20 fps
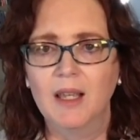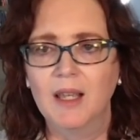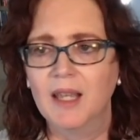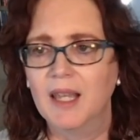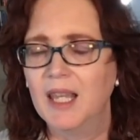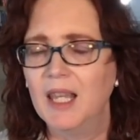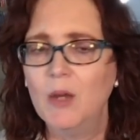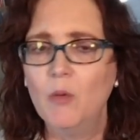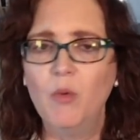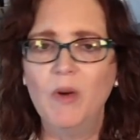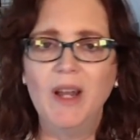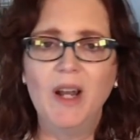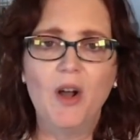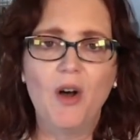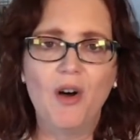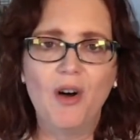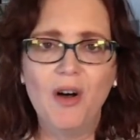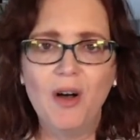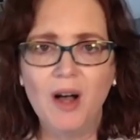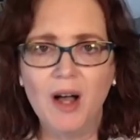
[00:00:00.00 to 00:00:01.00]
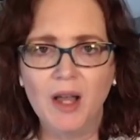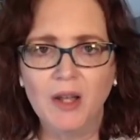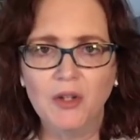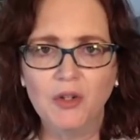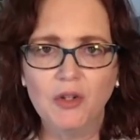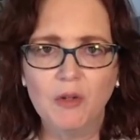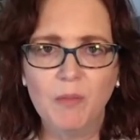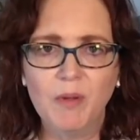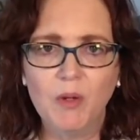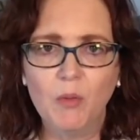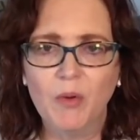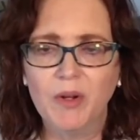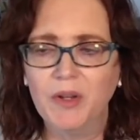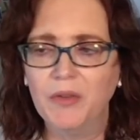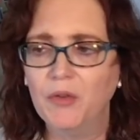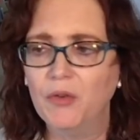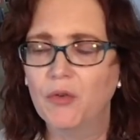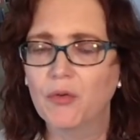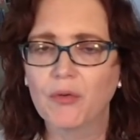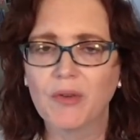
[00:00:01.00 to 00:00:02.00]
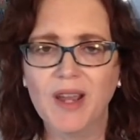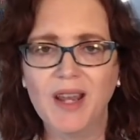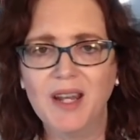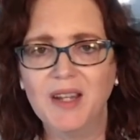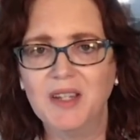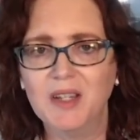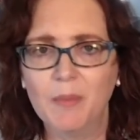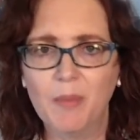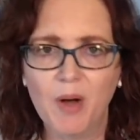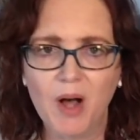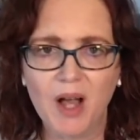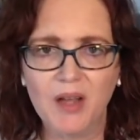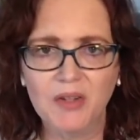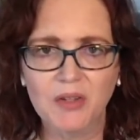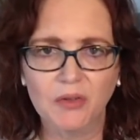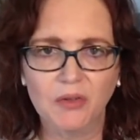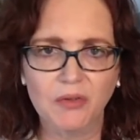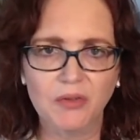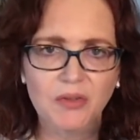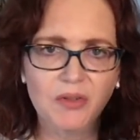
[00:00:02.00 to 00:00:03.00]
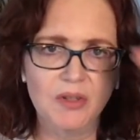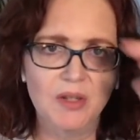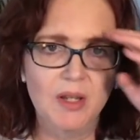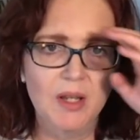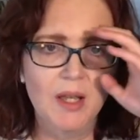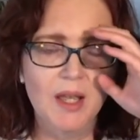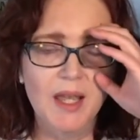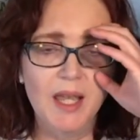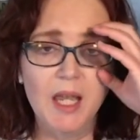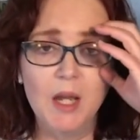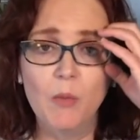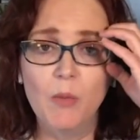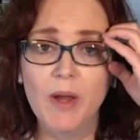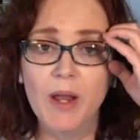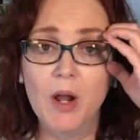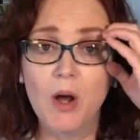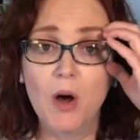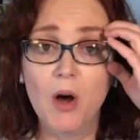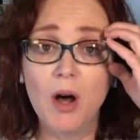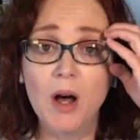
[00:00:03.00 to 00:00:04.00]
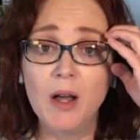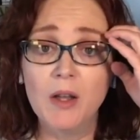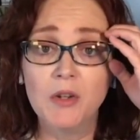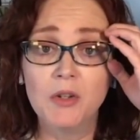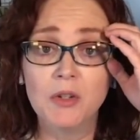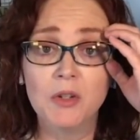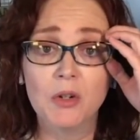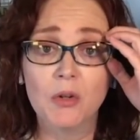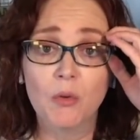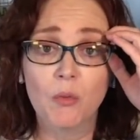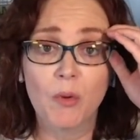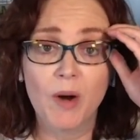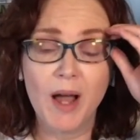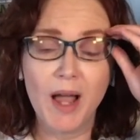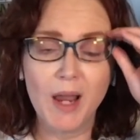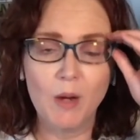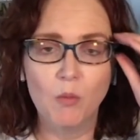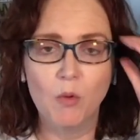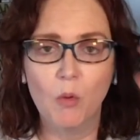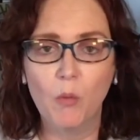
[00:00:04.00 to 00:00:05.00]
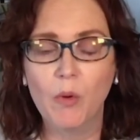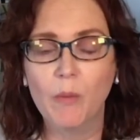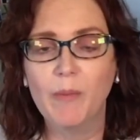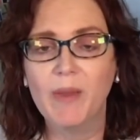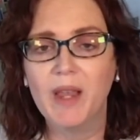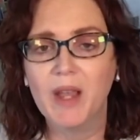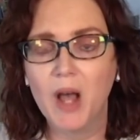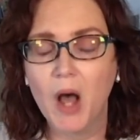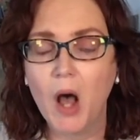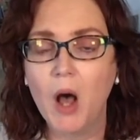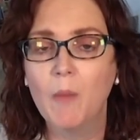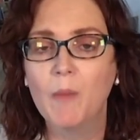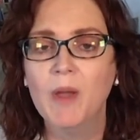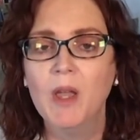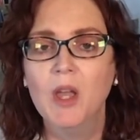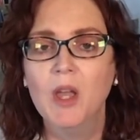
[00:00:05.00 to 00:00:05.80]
He went on to be one of the greatest apostles. He went on to write what would become